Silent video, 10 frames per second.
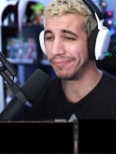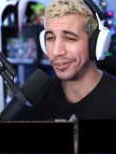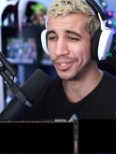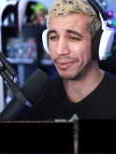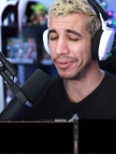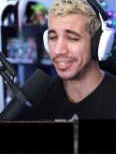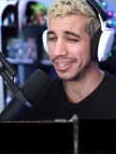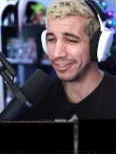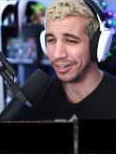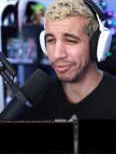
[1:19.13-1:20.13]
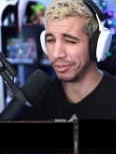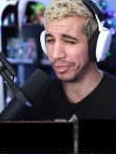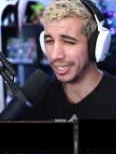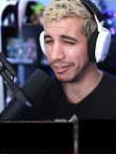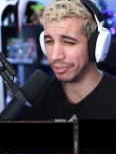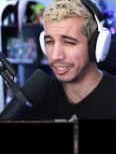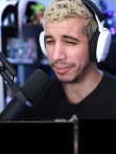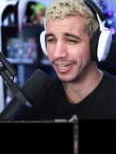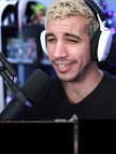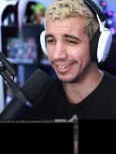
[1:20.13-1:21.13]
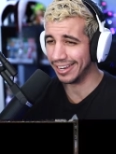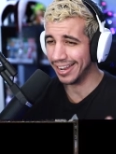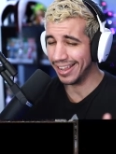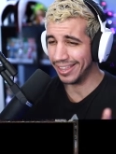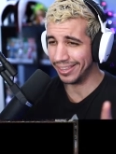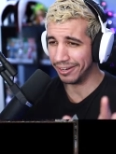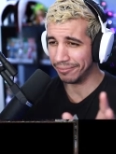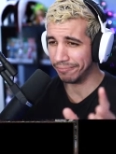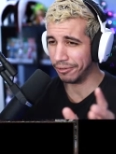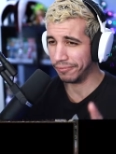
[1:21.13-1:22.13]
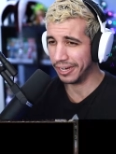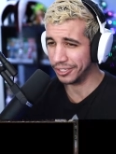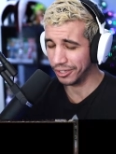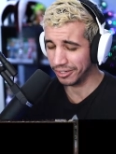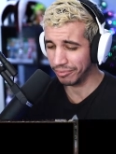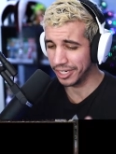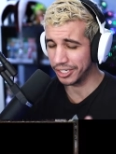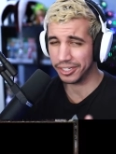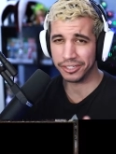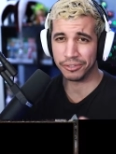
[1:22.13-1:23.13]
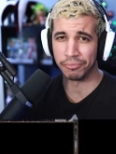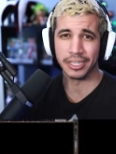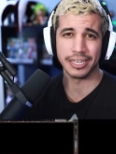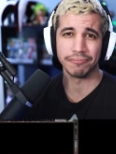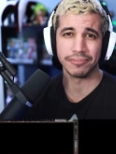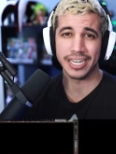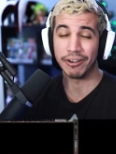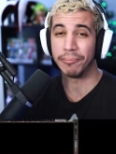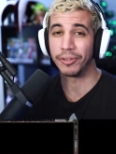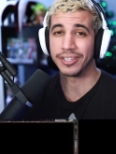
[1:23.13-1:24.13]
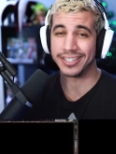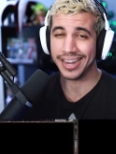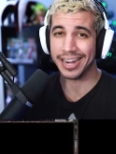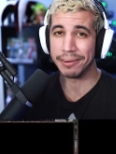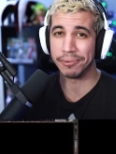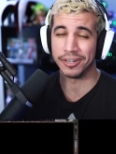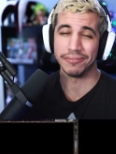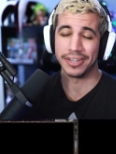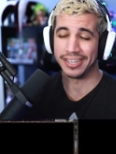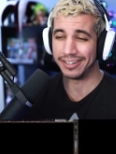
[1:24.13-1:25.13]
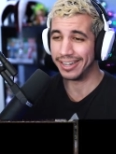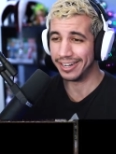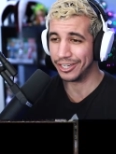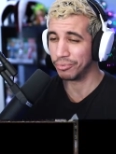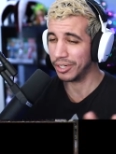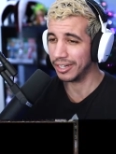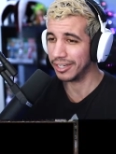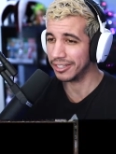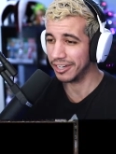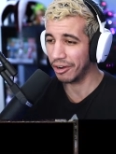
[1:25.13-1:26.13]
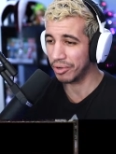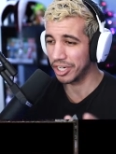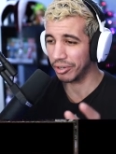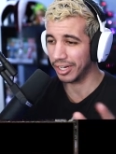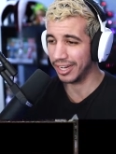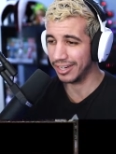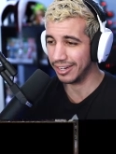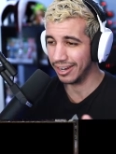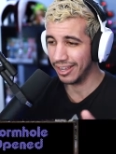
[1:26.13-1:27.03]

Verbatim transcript: For some reason, no one really respected the professor, which is really terrible to say, but it, it is what it is. You know, when you're a kid,